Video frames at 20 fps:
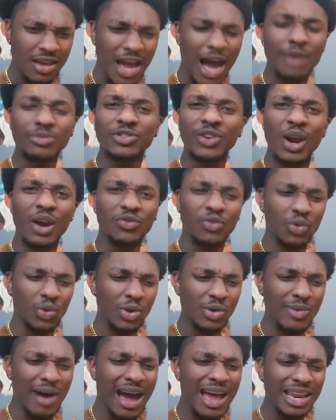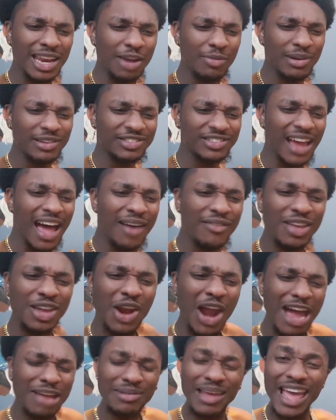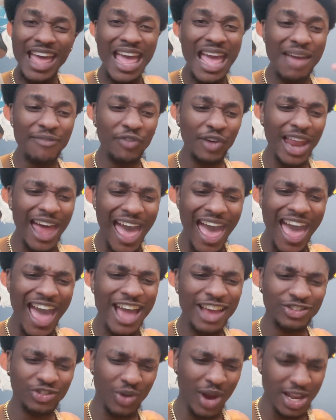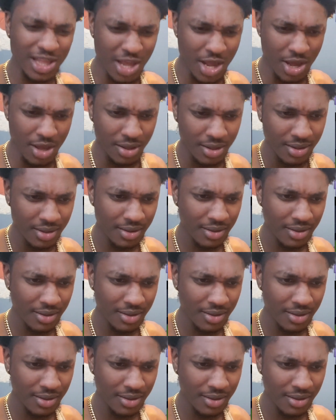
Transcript: I'm sorry for rewinding it, but Xavi grabbed a handful of ass right there.